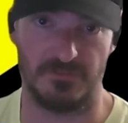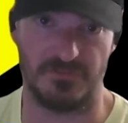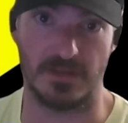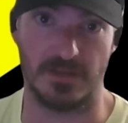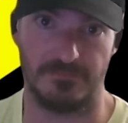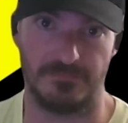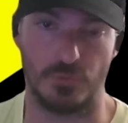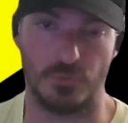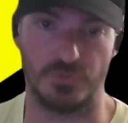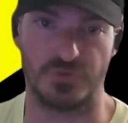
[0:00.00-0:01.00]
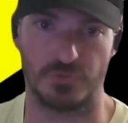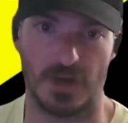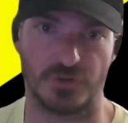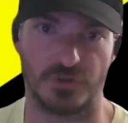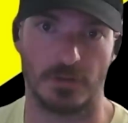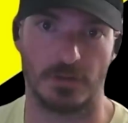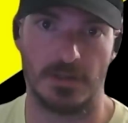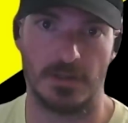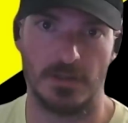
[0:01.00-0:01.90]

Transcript: Fiat food structure